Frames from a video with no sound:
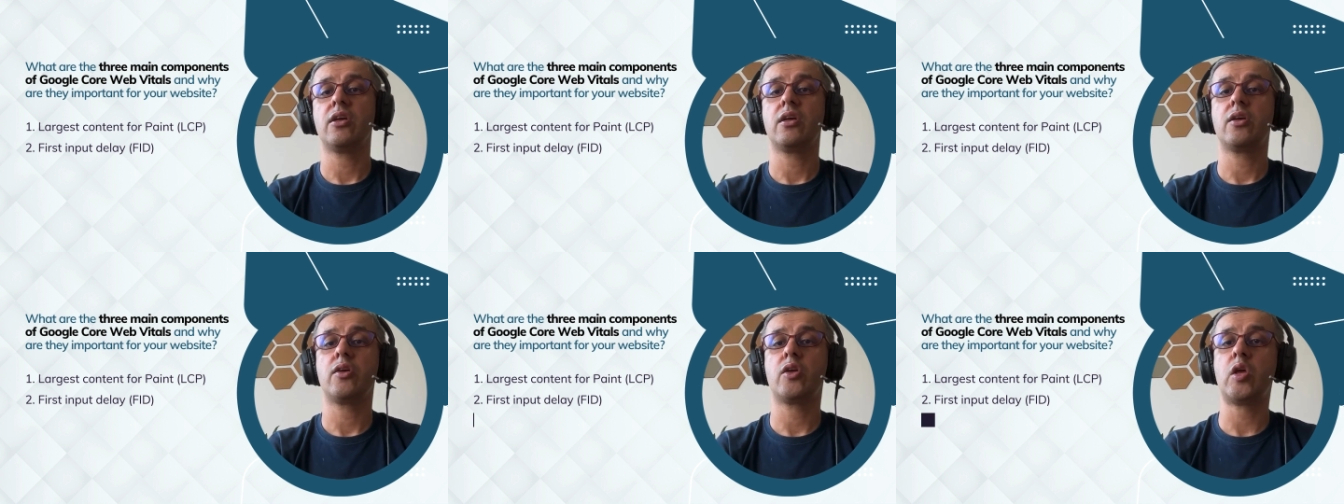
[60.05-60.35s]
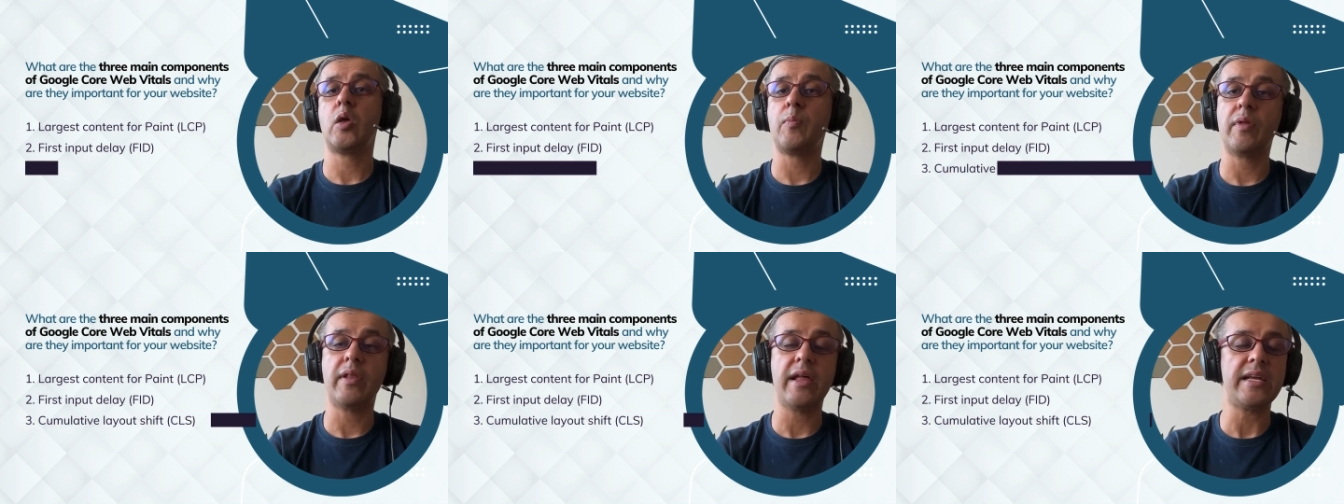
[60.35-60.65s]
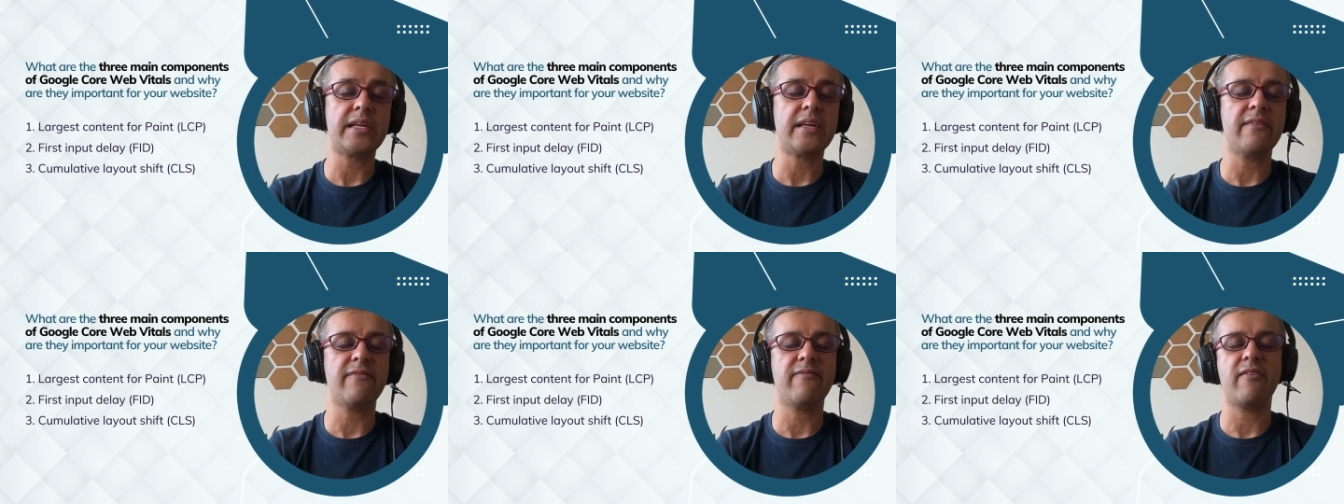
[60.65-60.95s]

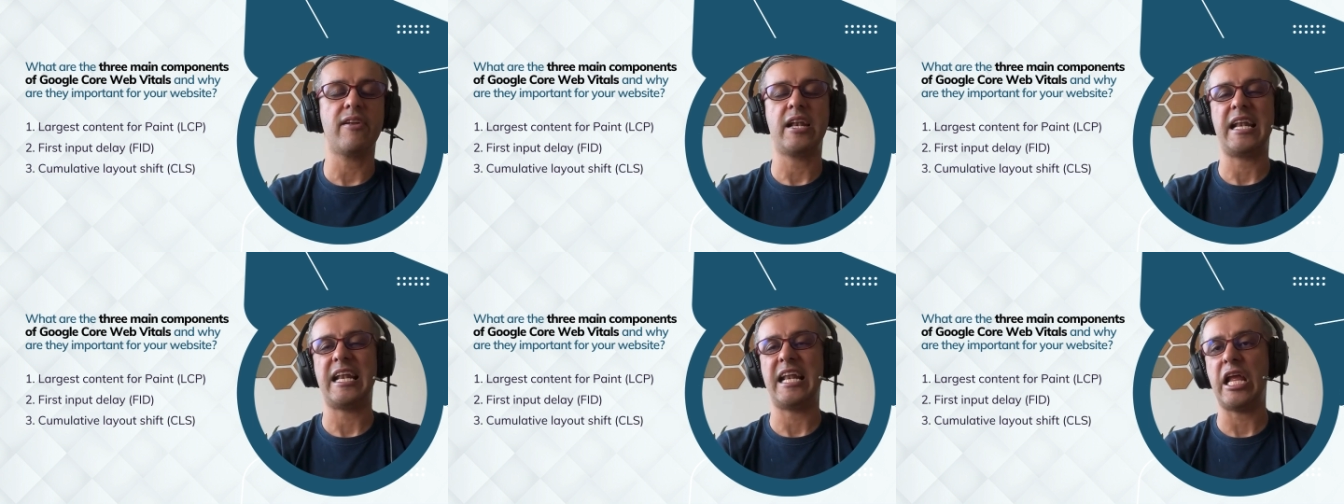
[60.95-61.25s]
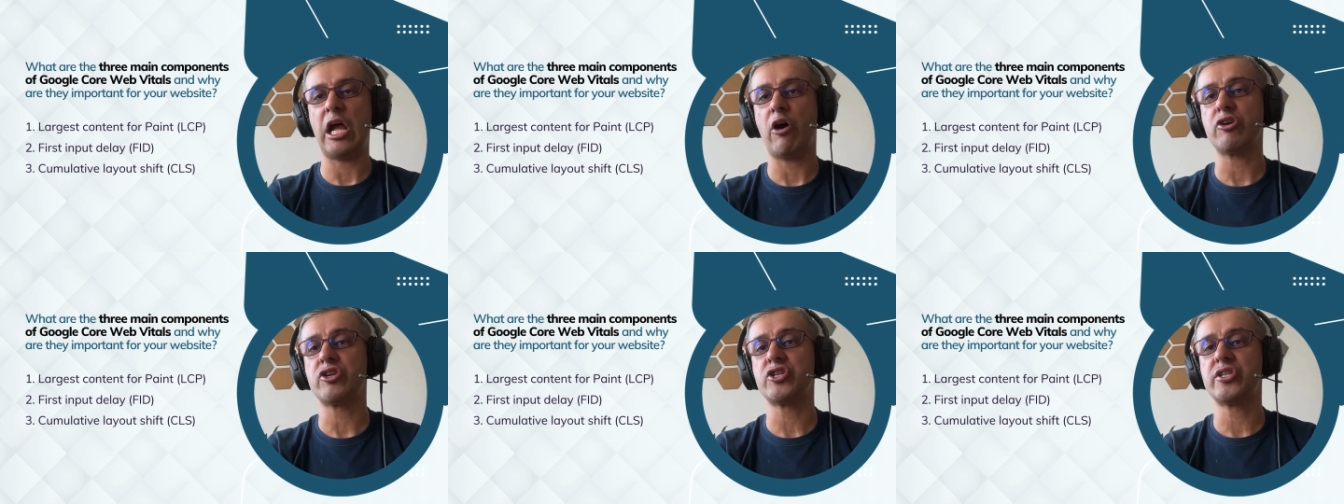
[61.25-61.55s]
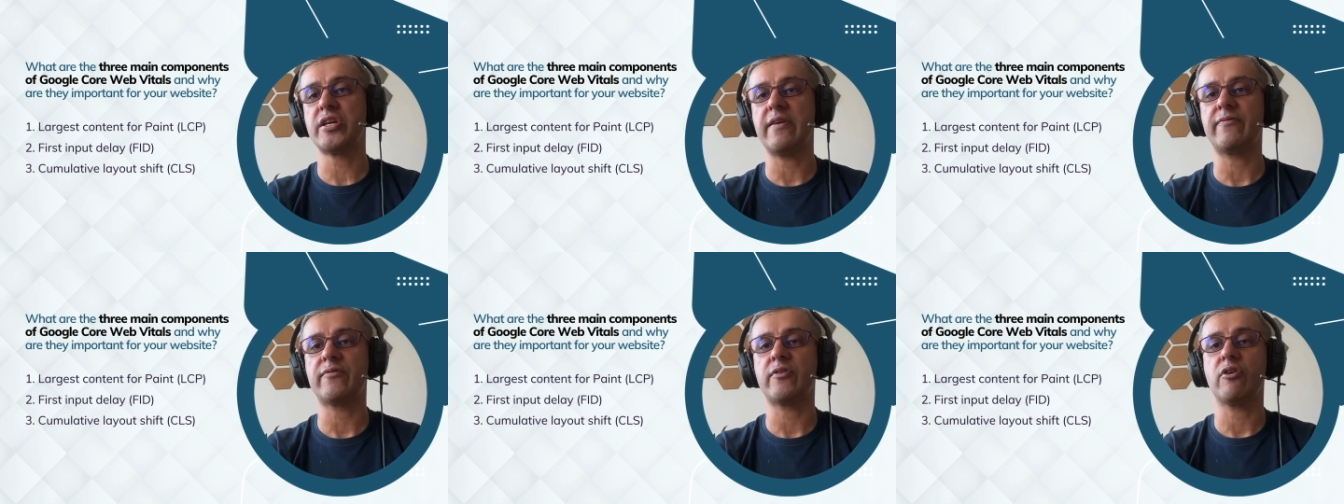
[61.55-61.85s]
cumulative layout
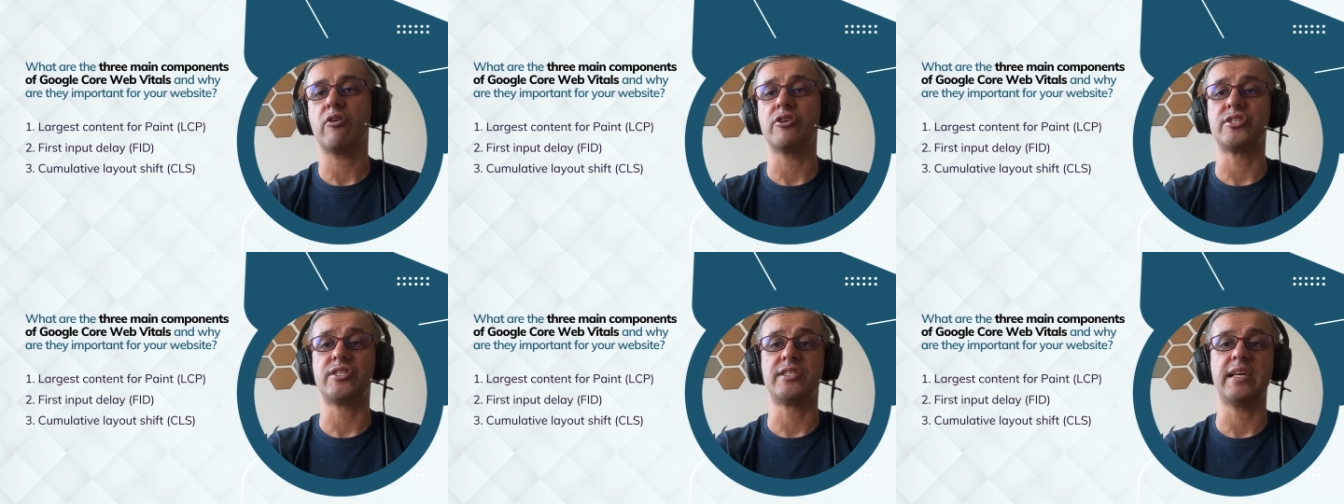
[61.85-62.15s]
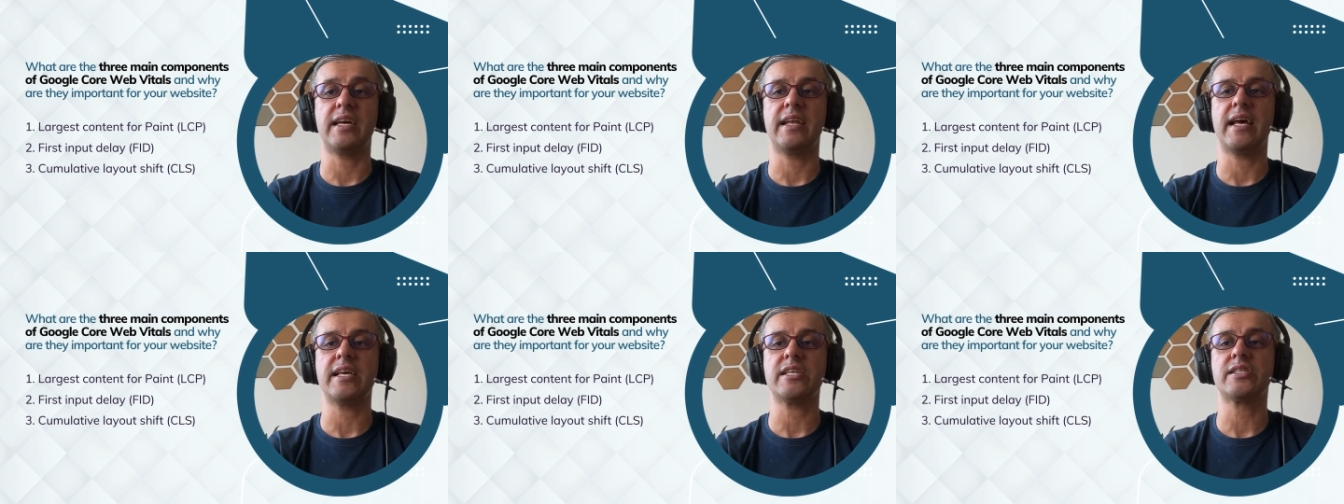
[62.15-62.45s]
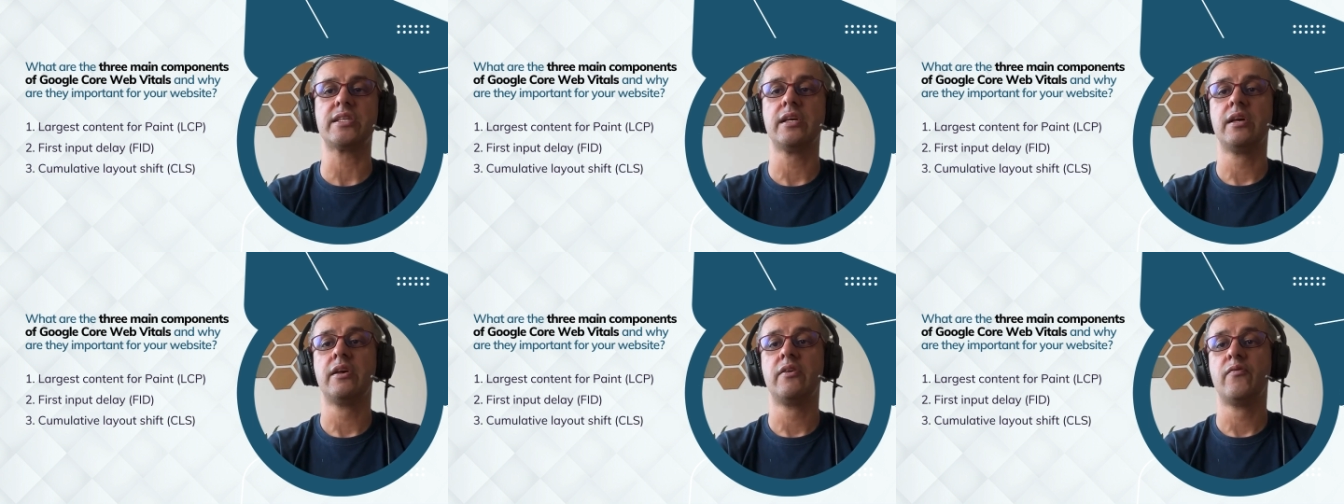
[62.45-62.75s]
shift or CLS
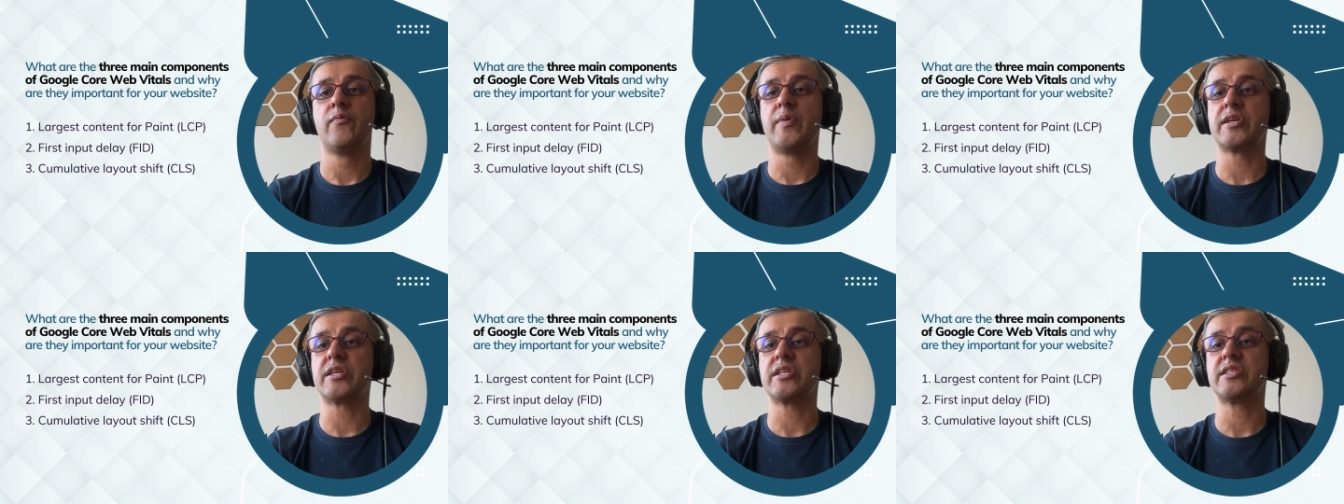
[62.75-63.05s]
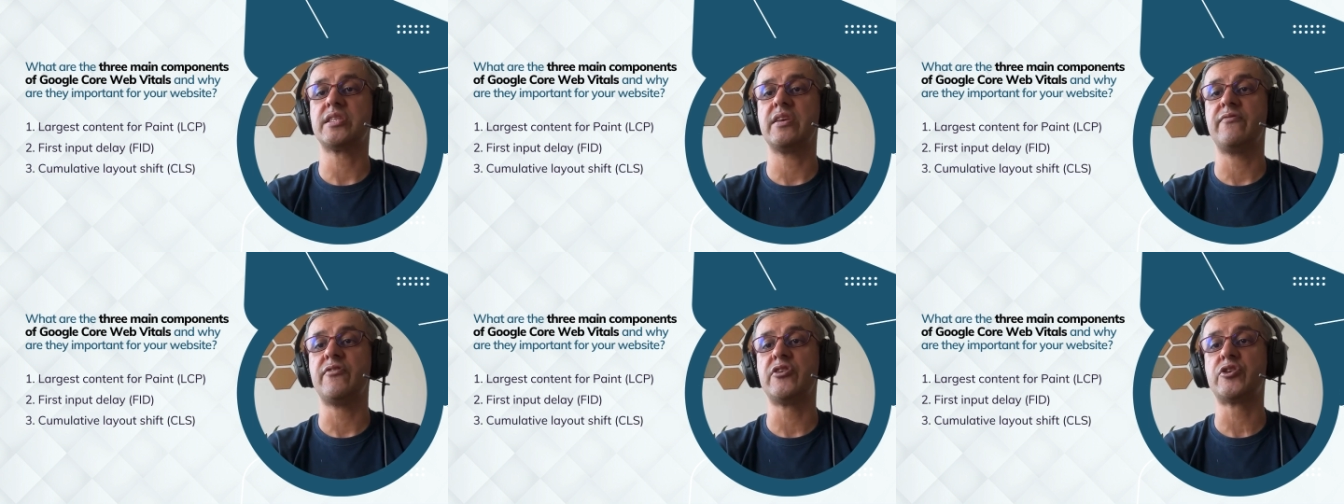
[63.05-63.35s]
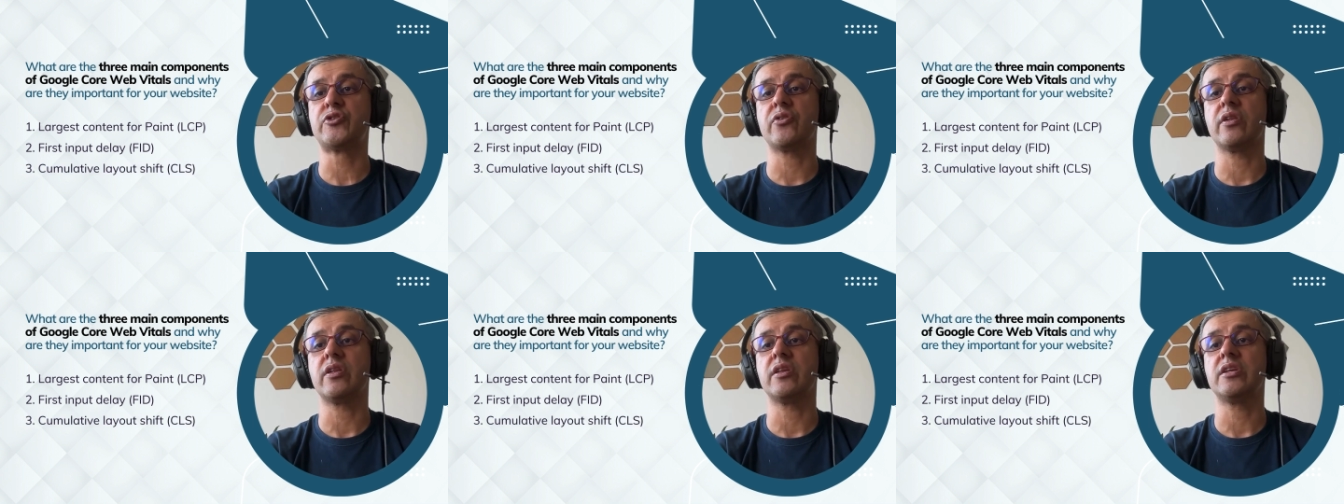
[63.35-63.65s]
measures the visual